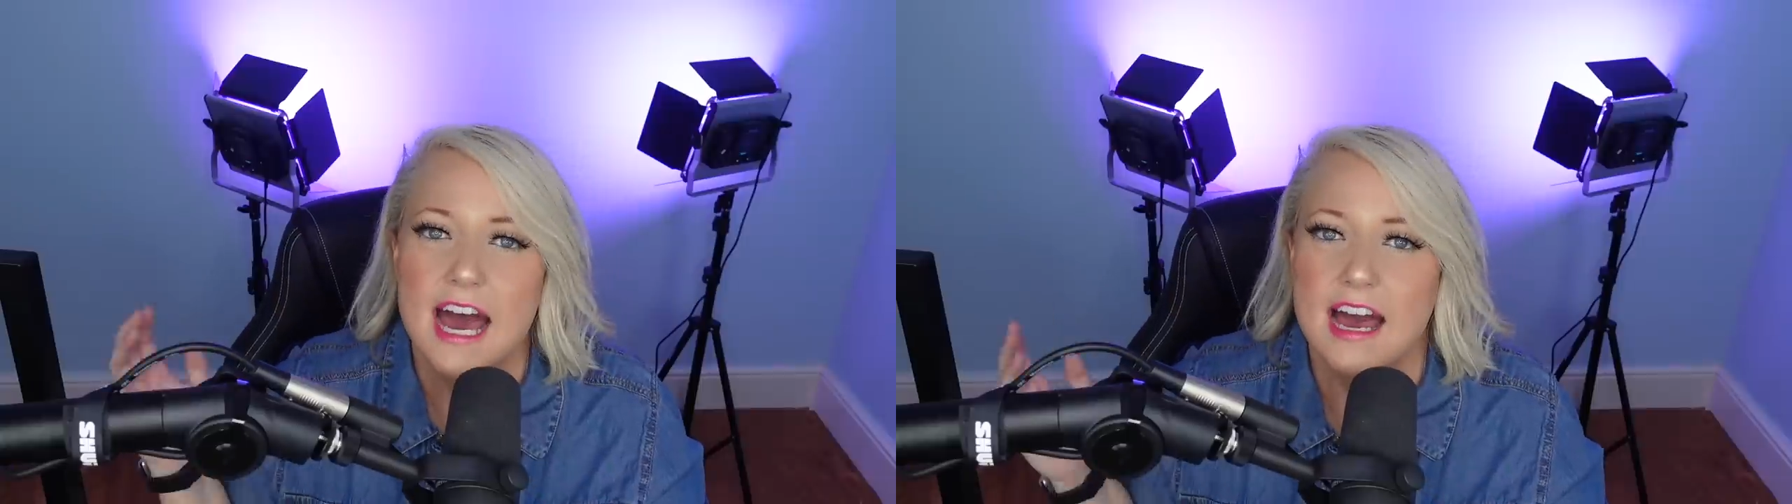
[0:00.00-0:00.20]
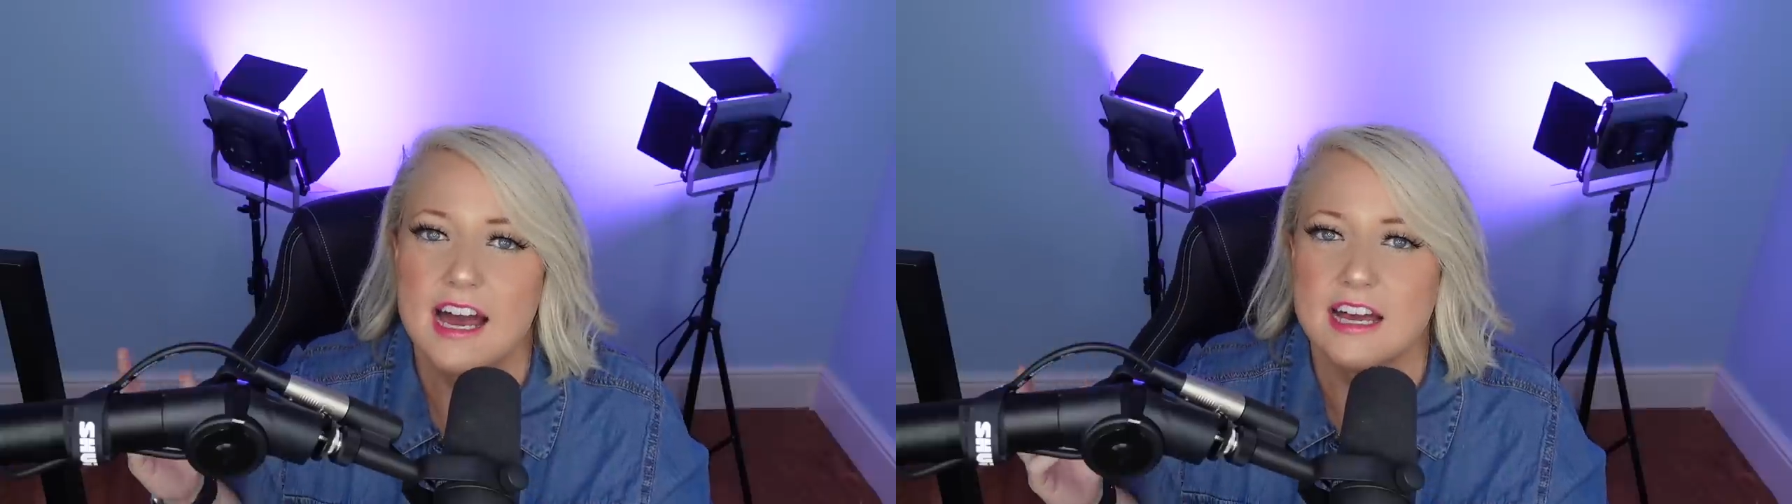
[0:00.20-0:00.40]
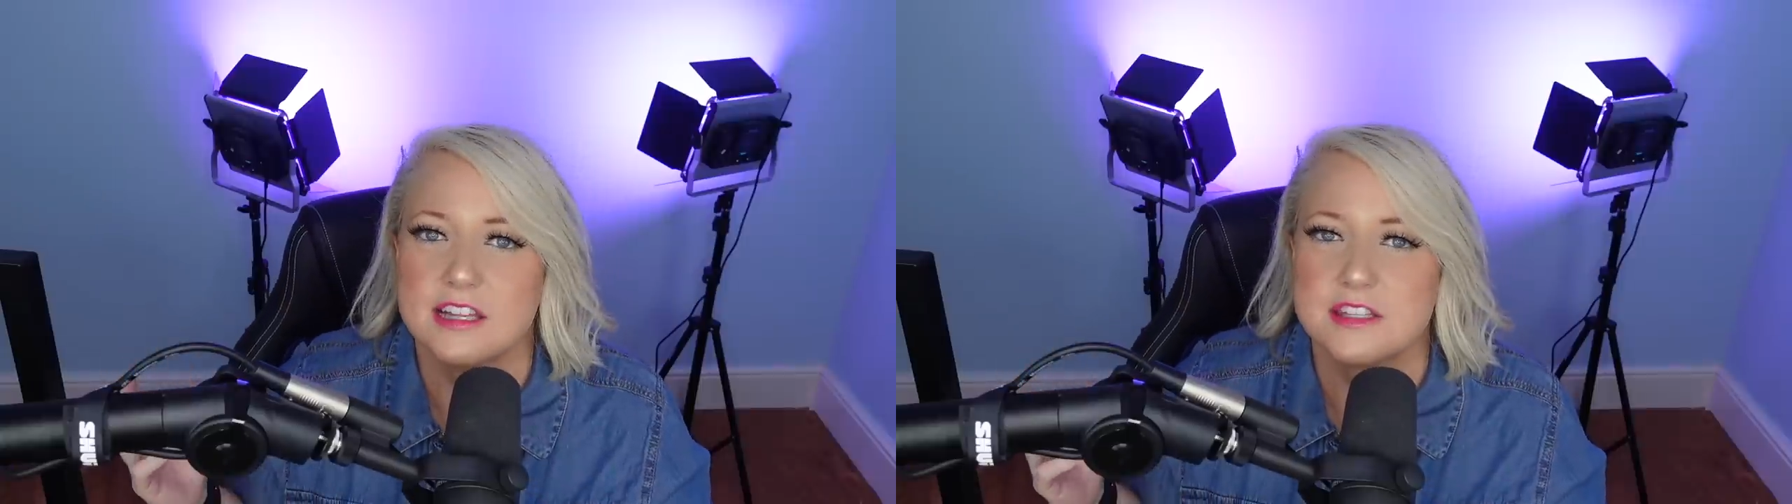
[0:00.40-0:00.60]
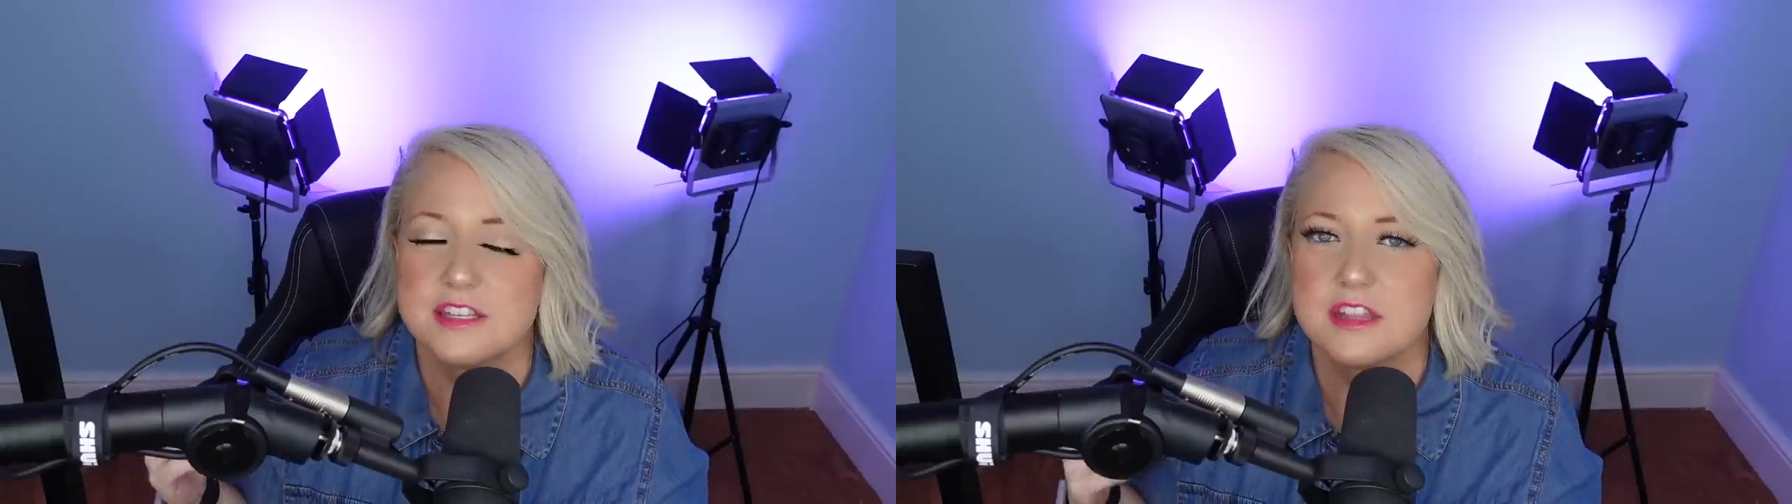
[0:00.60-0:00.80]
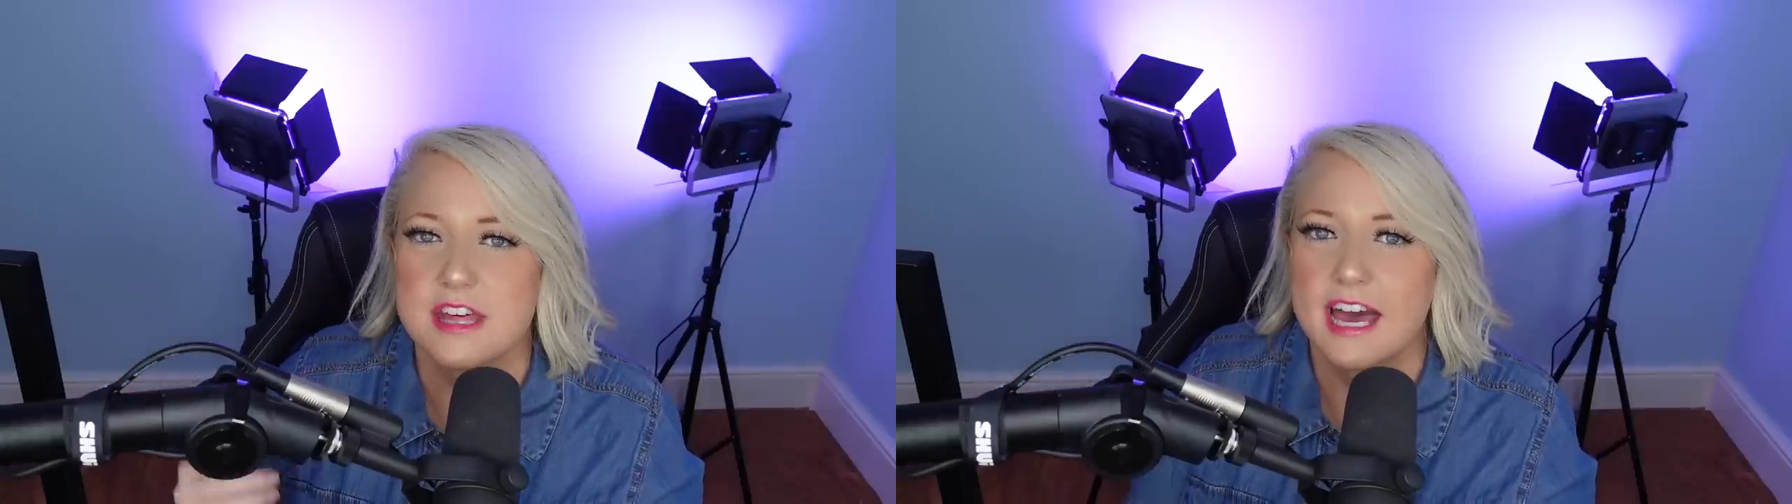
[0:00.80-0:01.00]

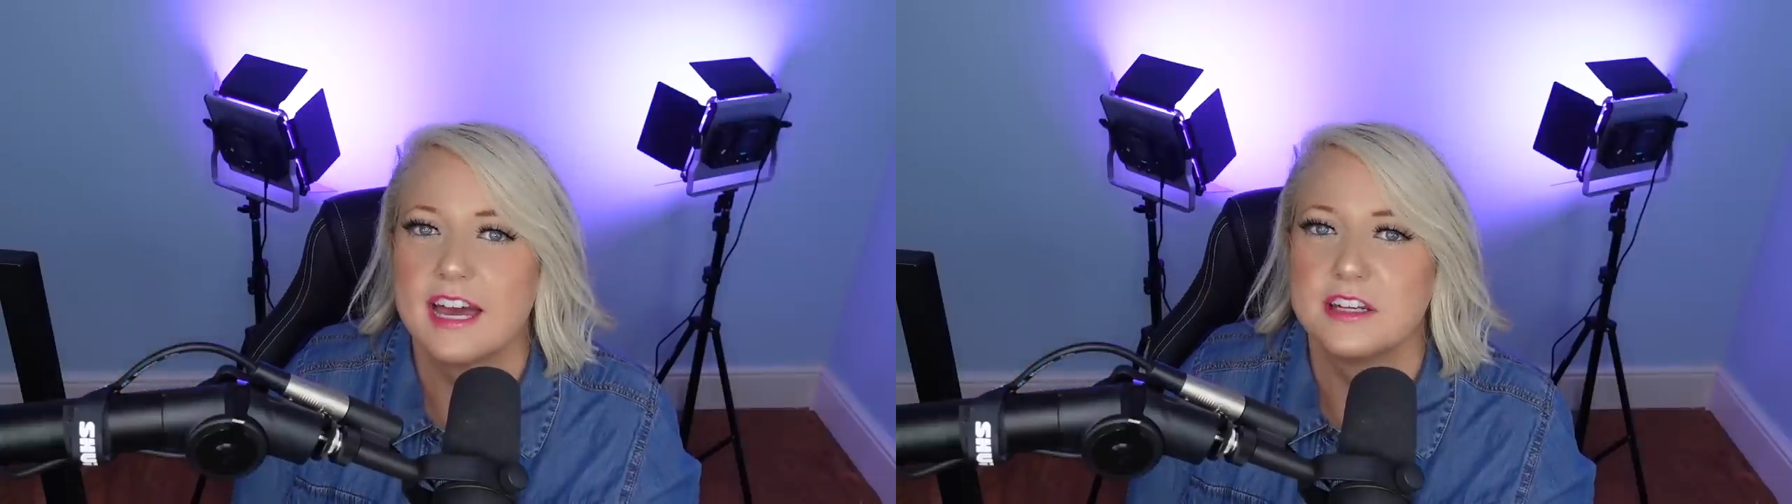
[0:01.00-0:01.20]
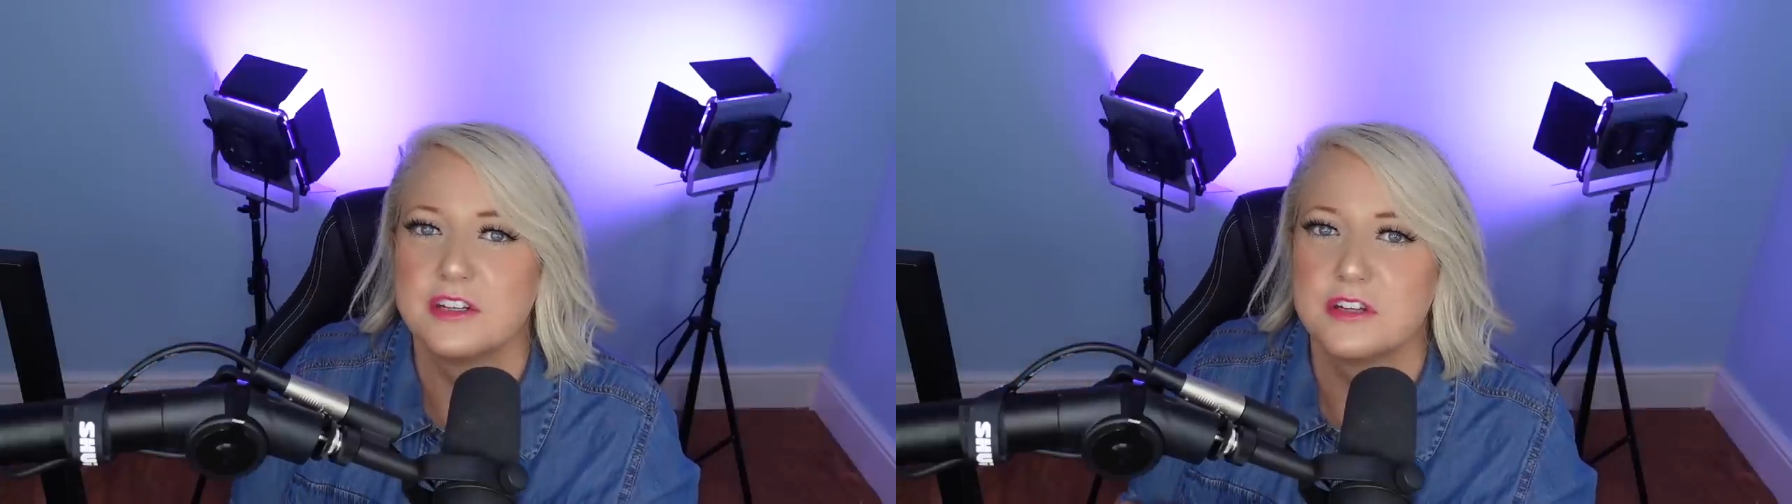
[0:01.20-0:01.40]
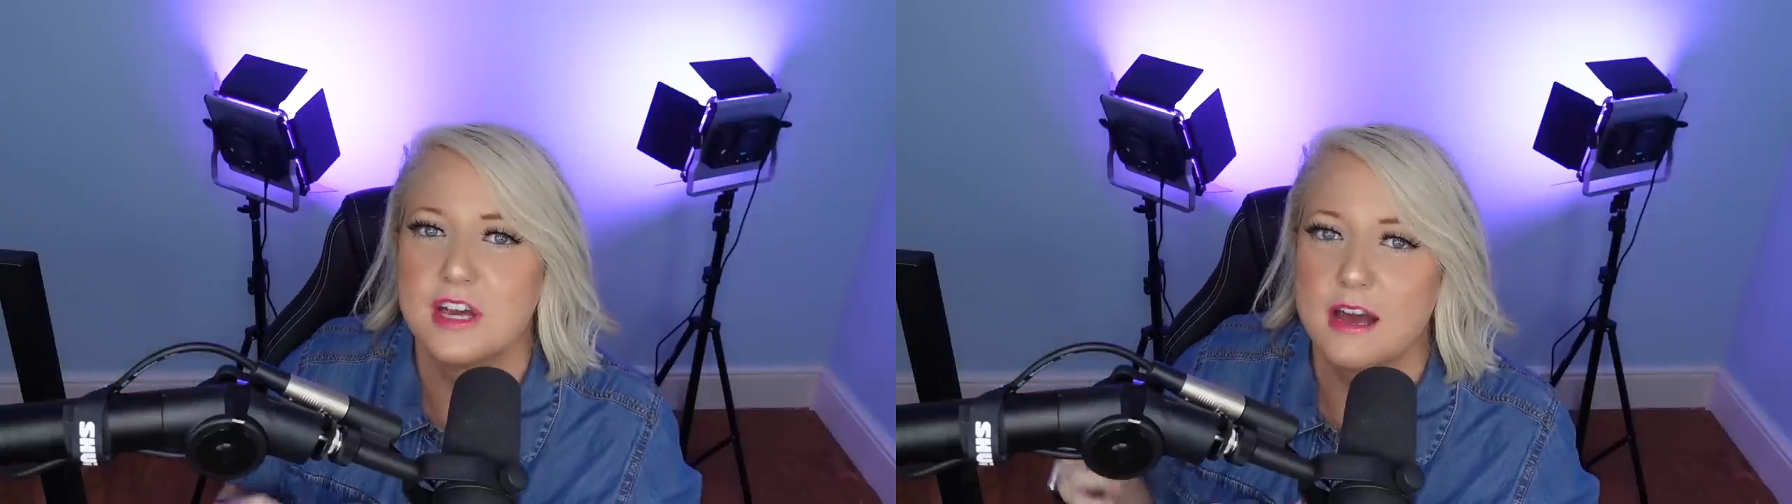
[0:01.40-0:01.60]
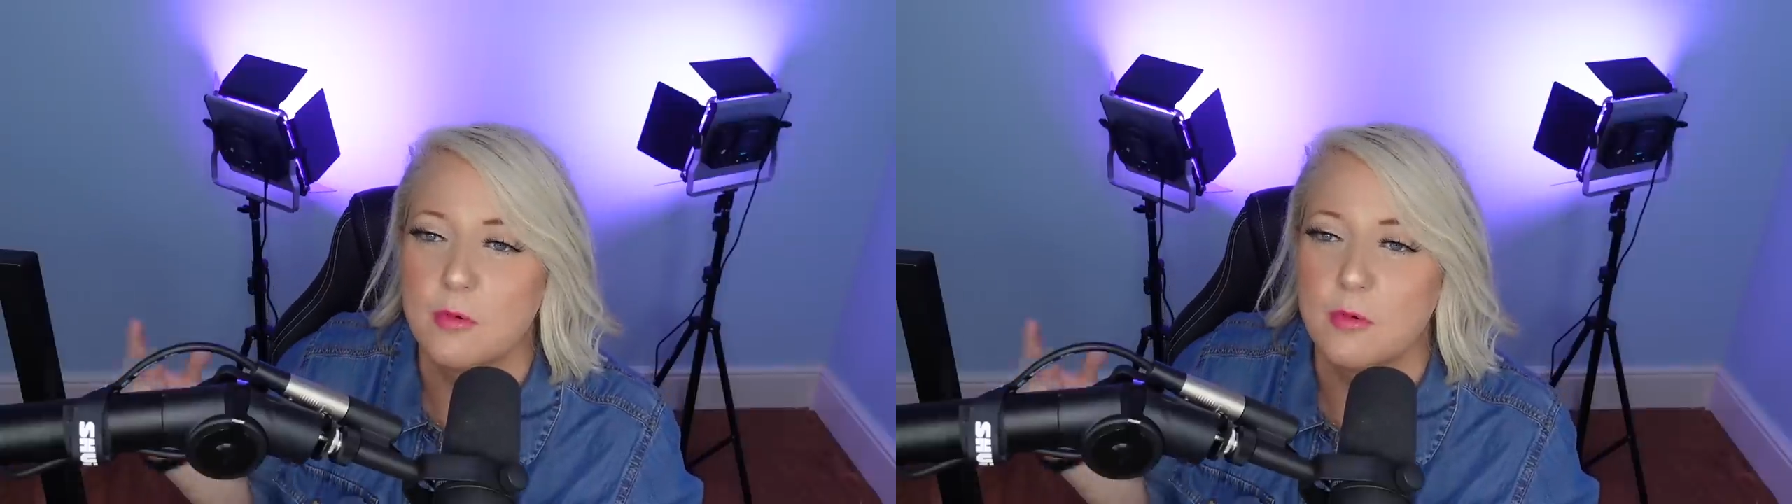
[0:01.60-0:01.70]
And then